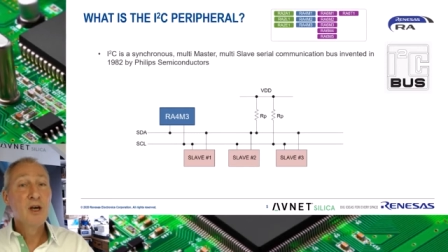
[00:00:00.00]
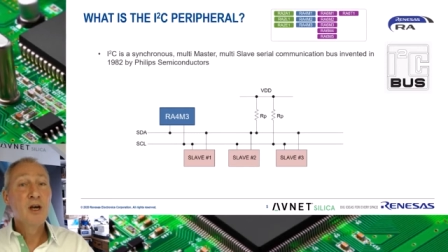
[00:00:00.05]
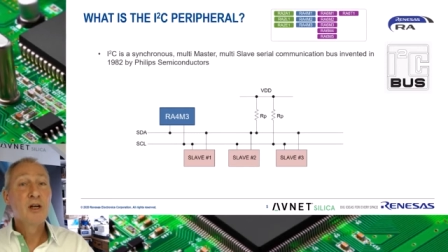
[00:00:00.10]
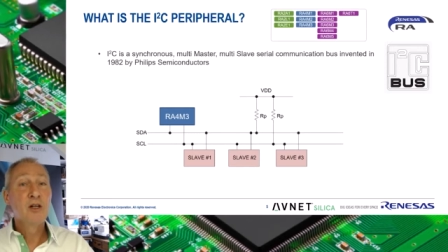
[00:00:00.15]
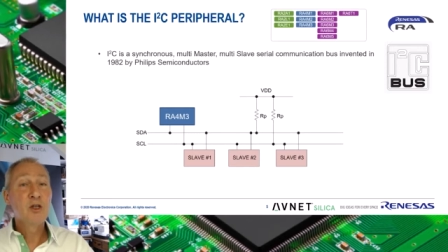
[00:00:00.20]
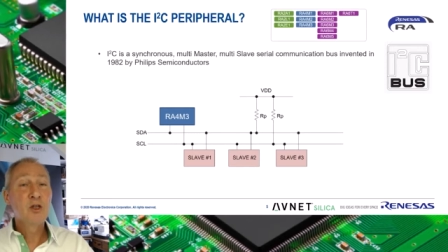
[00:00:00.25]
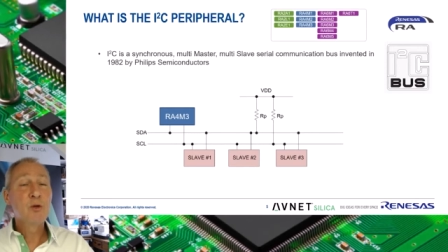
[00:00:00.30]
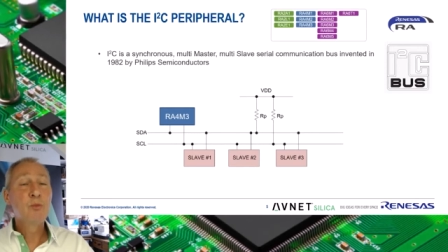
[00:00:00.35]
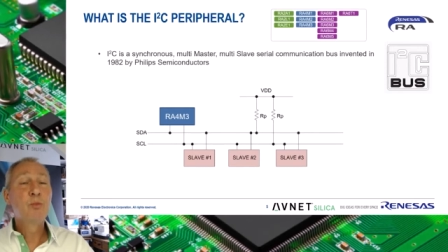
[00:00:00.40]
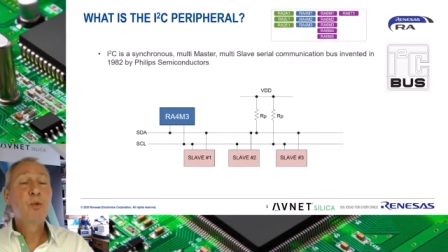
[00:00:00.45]
It
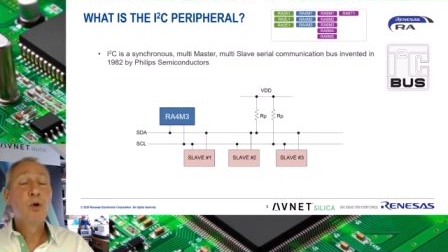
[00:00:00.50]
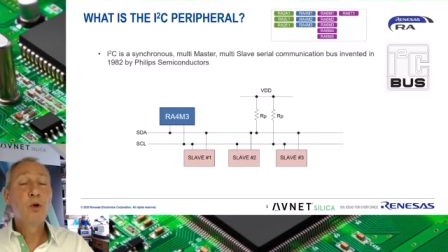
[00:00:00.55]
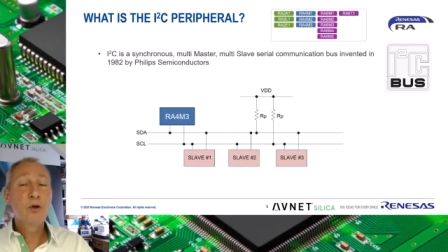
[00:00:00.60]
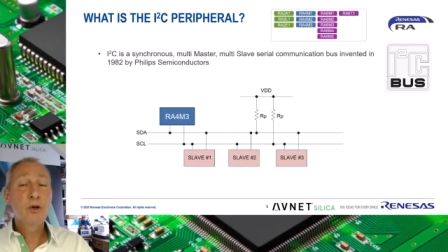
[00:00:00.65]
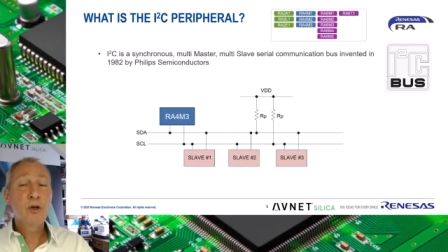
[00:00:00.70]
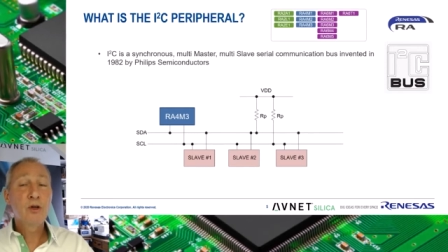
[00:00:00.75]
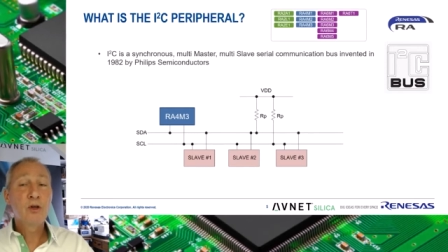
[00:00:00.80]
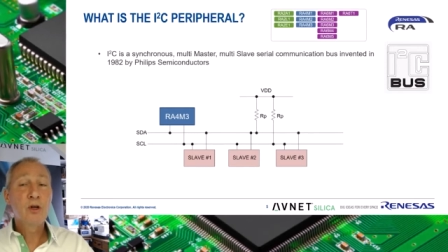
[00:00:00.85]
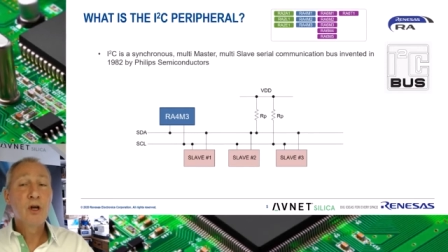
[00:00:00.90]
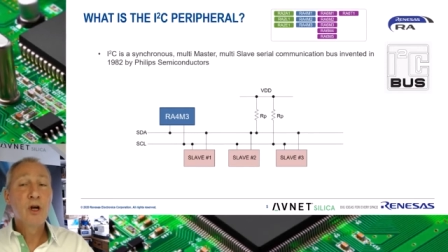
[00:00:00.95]
is
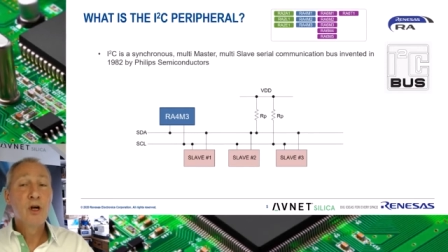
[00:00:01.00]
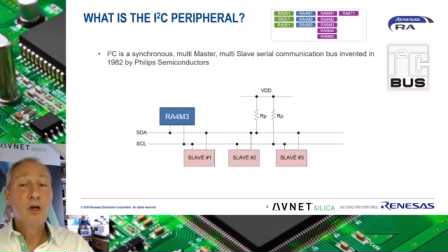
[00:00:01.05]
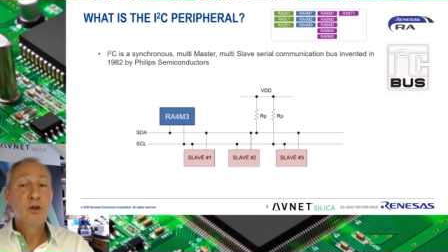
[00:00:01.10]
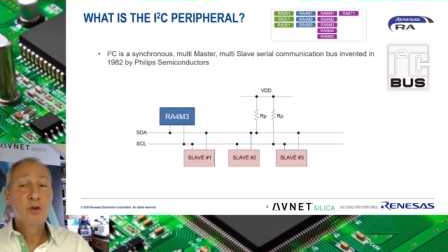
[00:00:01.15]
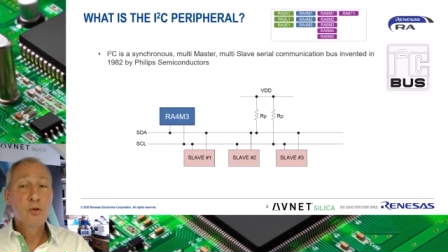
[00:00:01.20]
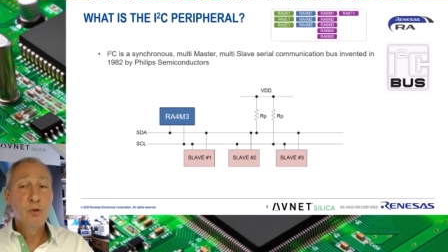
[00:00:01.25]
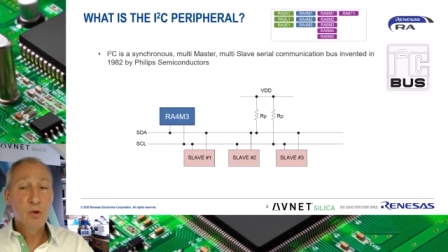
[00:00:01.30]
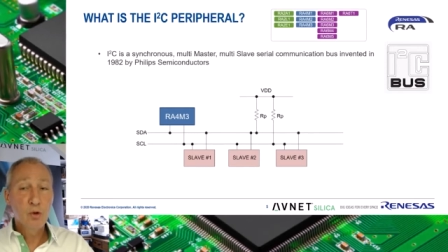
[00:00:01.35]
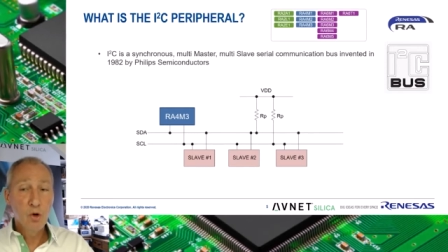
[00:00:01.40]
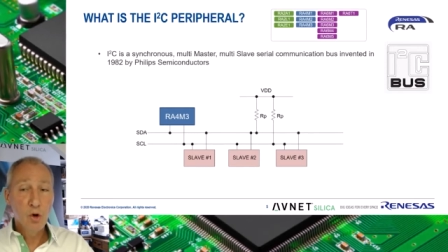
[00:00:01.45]
important
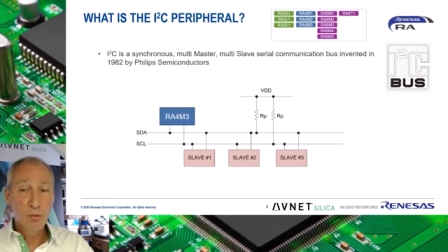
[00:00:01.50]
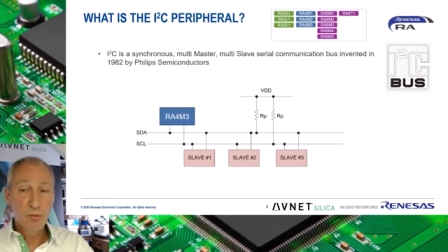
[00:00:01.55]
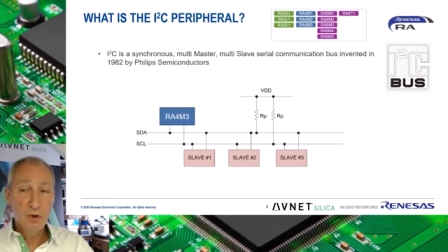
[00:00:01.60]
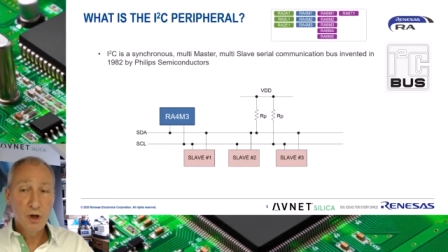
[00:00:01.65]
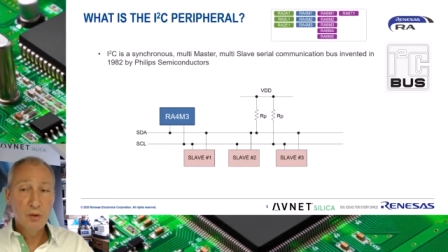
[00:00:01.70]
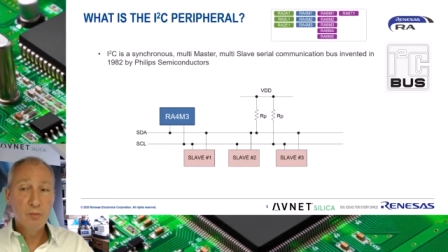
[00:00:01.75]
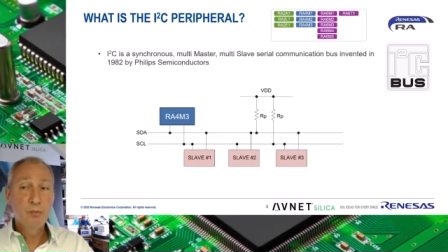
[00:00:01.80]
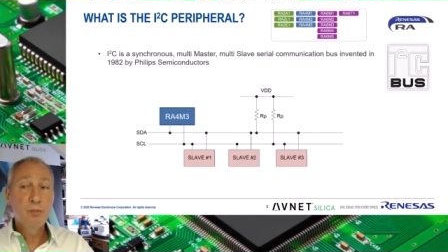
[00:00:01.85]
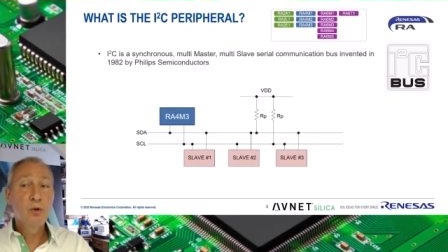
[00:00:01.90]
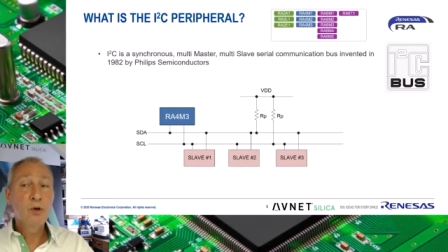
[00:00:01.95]
to
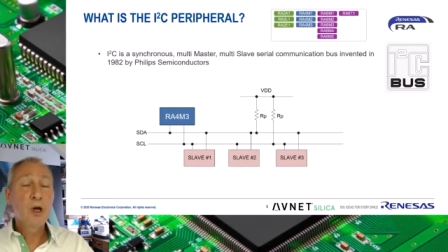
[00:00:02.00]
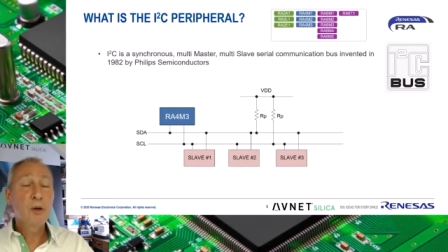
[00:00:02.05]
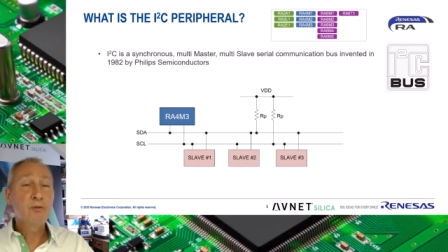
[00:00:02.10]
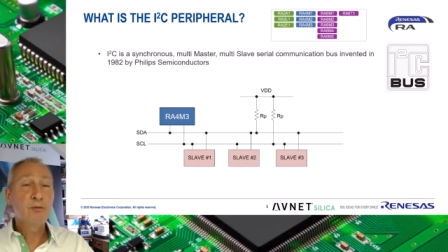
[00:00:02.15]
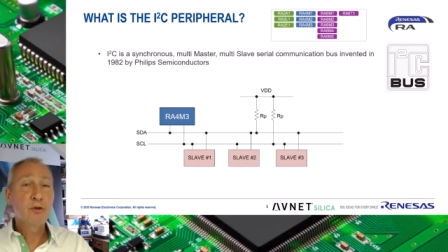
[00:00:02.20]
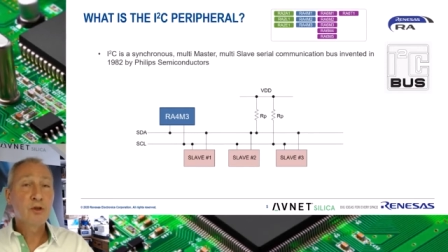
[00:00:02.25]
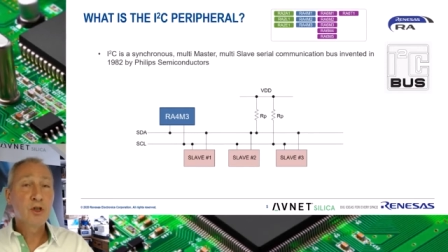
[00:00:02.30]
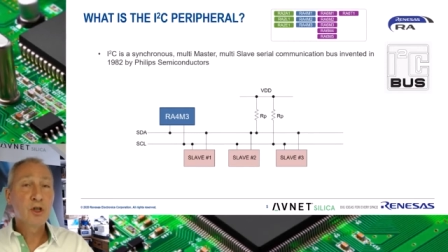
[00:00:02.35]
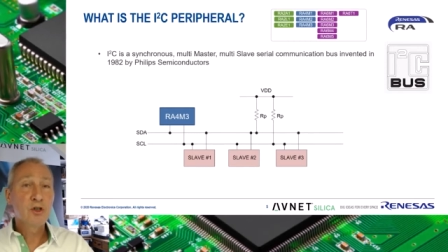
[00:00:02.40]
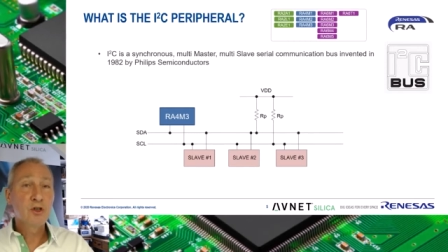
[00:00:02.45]
incorporate pull-up
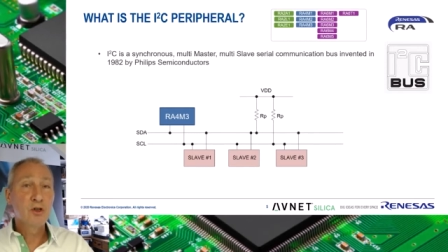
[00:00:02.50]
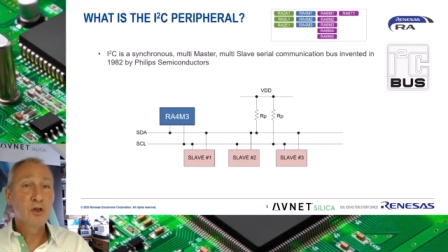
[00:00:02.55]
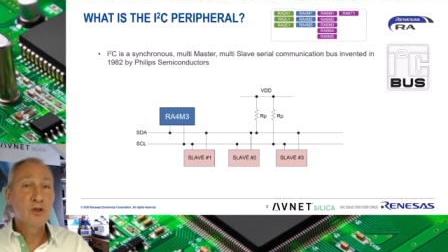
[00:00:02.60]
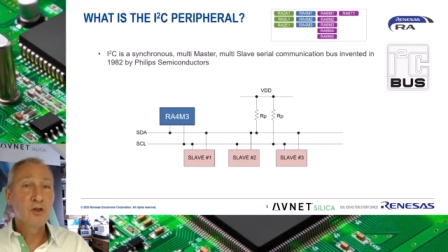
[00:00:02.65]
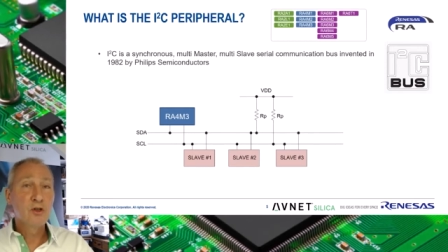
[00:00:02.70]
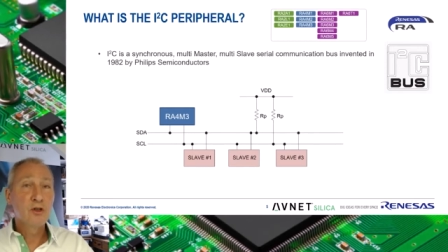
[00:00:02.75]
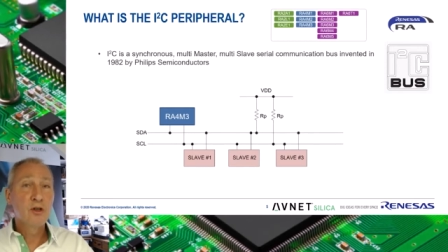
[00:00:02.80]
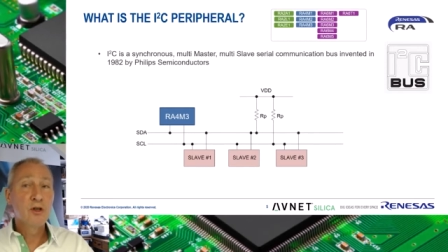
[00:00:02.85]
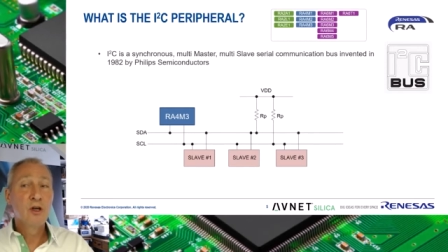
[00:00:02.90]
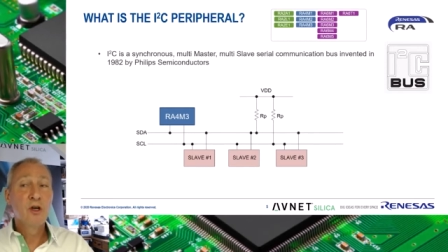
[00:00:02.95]
resistors